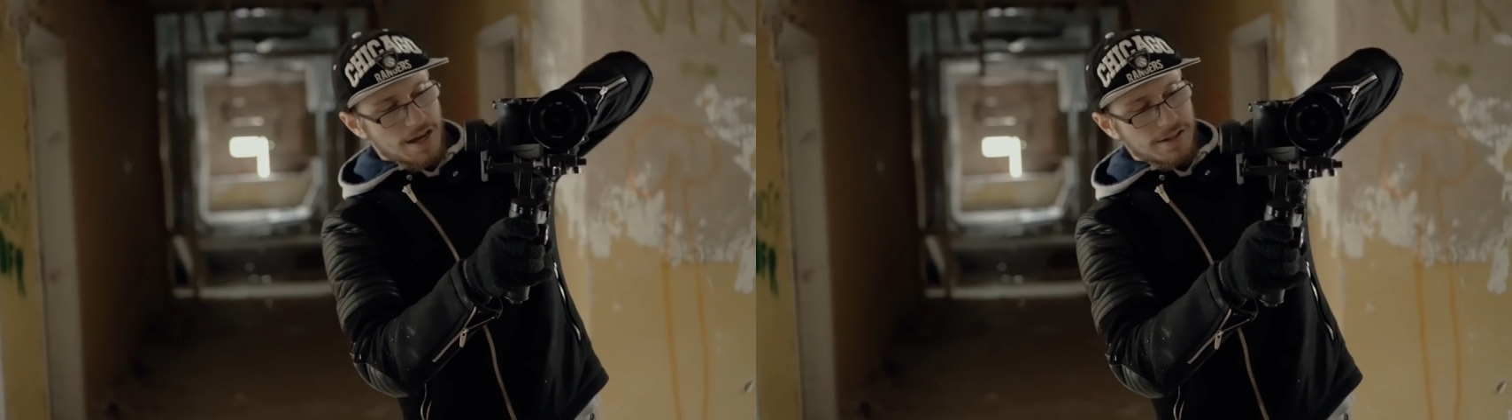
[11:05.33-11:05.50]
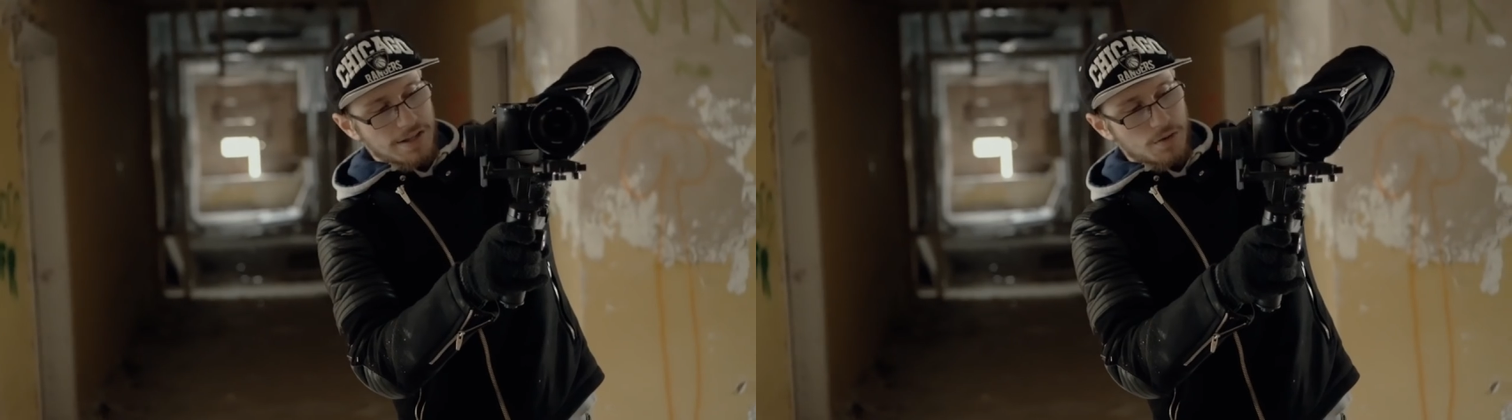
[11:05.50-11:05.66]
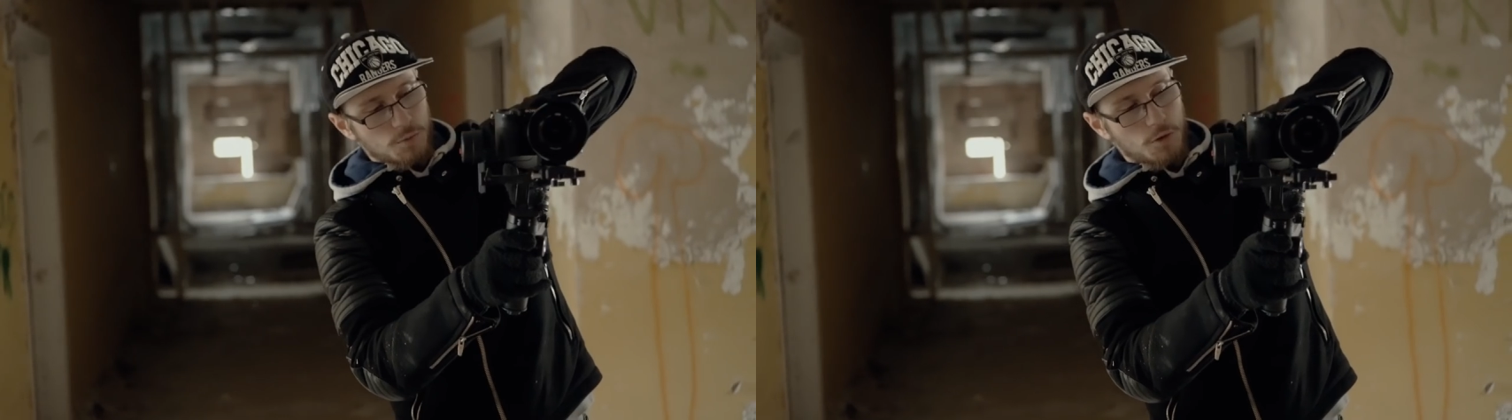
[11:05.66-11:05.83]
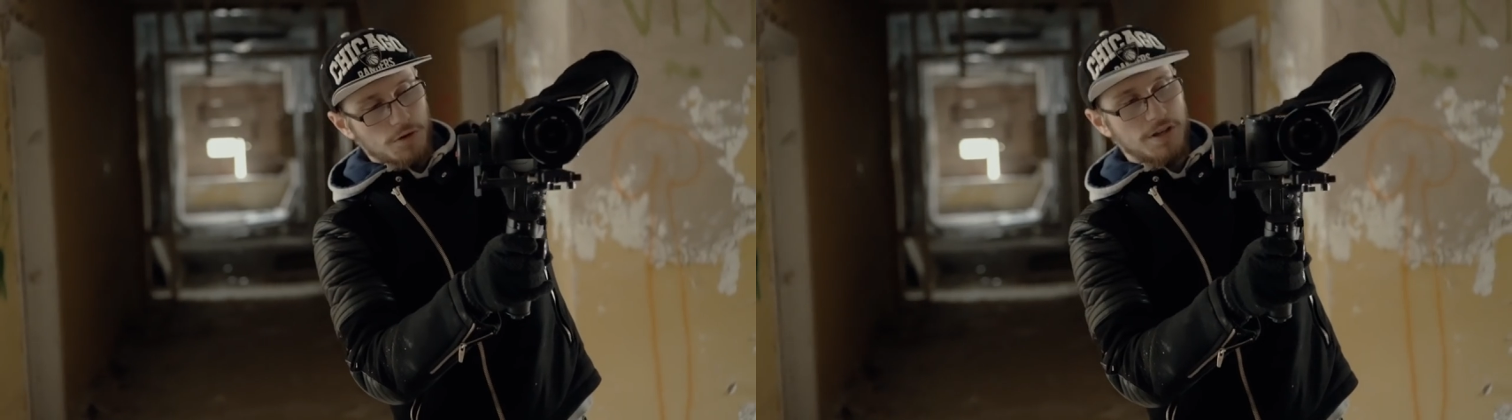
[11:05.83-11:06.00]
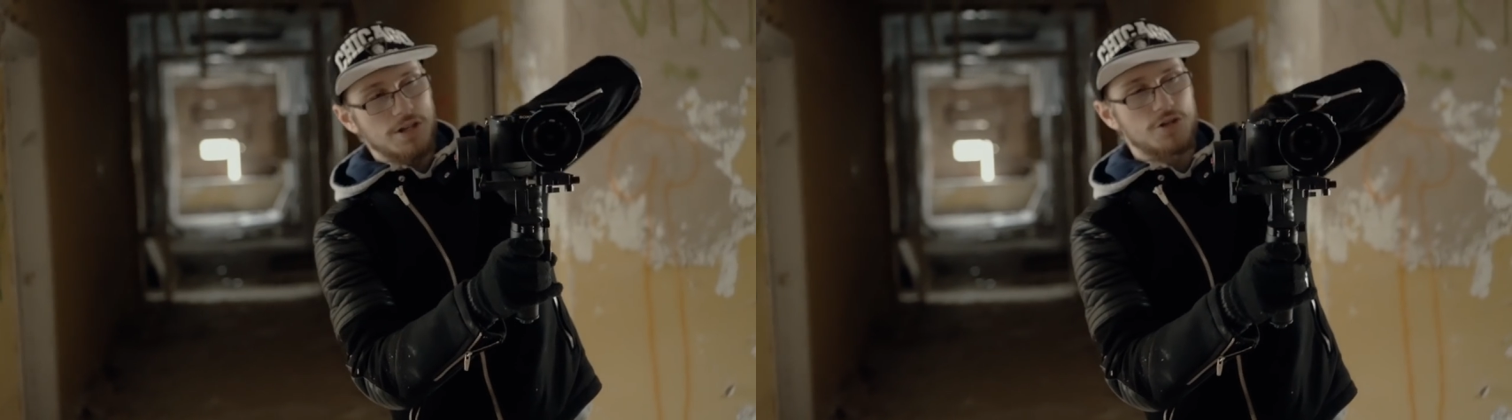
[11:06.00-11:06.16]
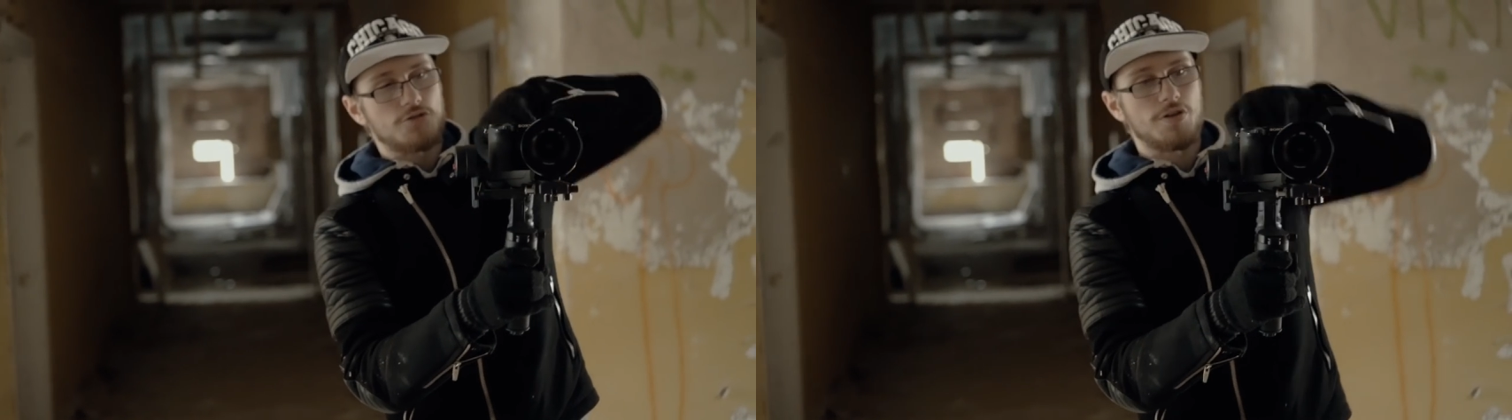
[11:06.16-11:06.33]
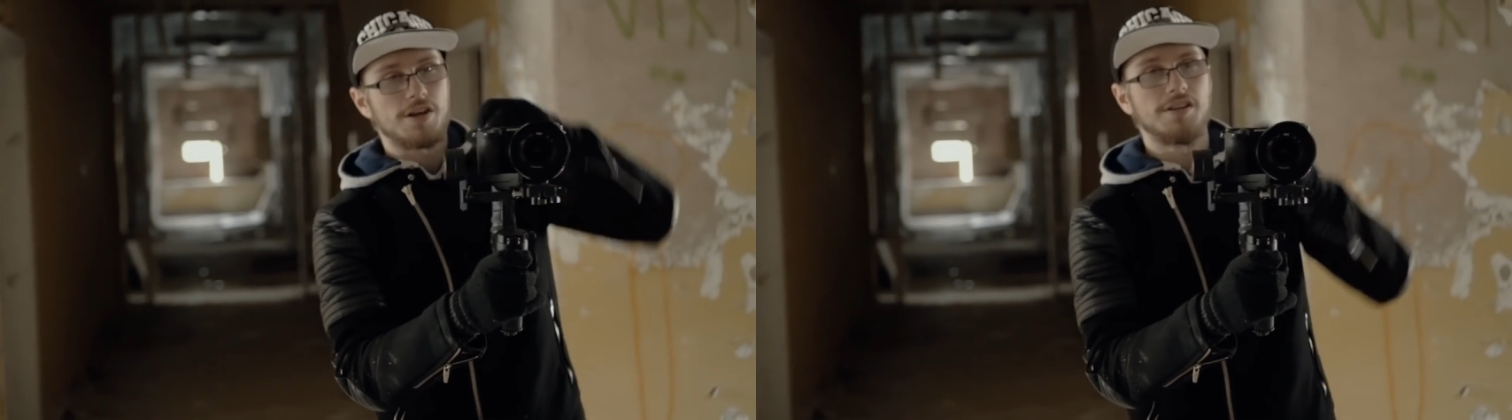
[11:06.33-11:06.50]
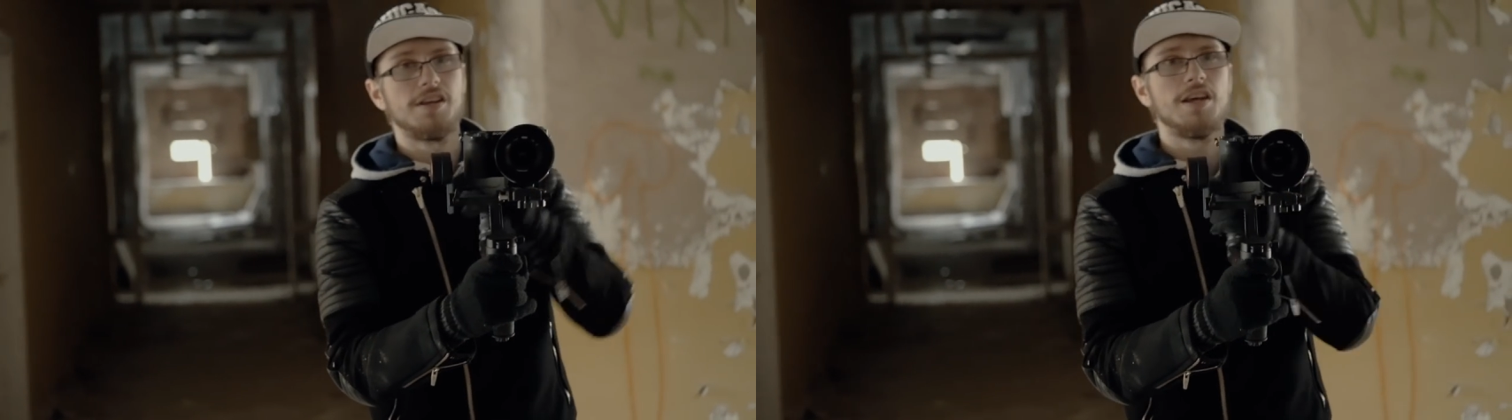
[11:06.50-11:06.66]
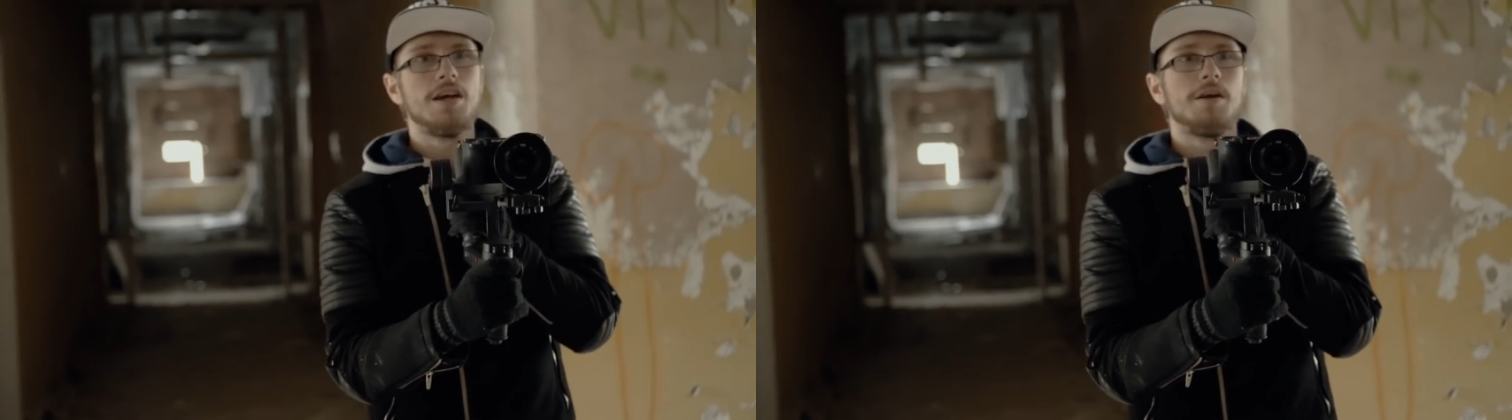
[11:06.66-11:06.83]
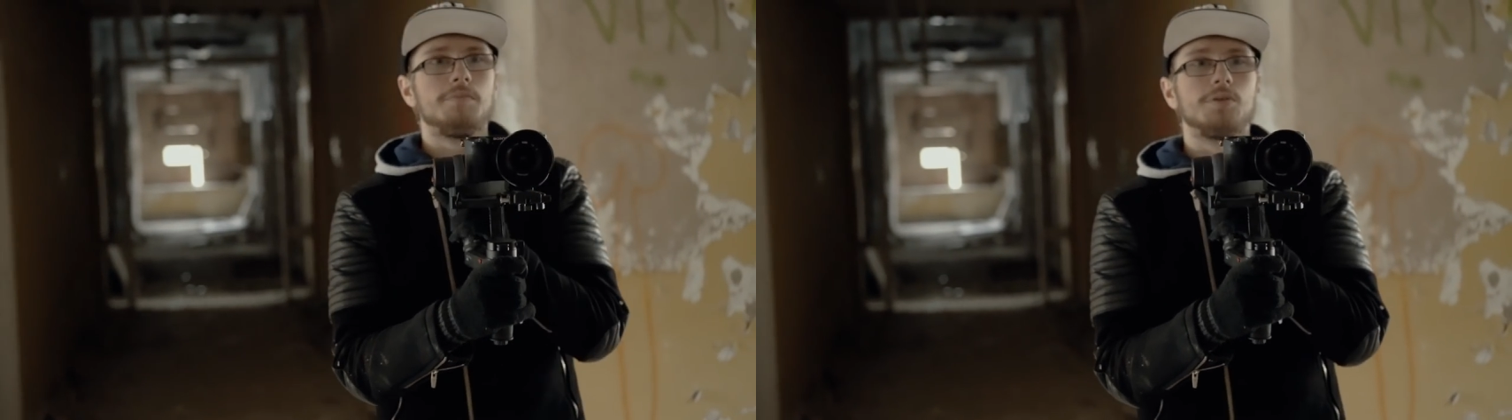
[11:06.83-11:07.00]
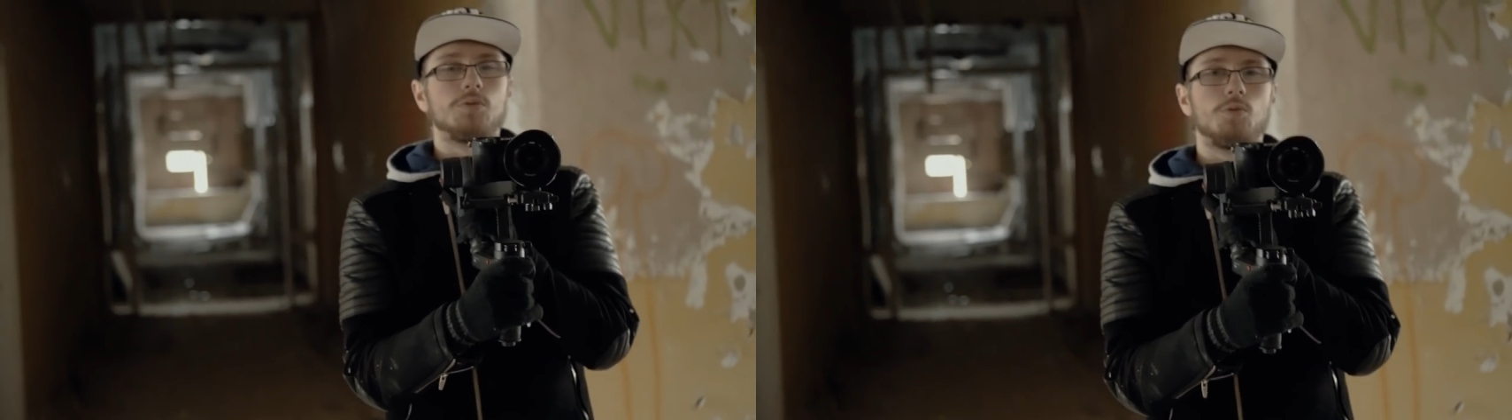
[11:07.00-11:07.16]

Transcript: and then walking straight. But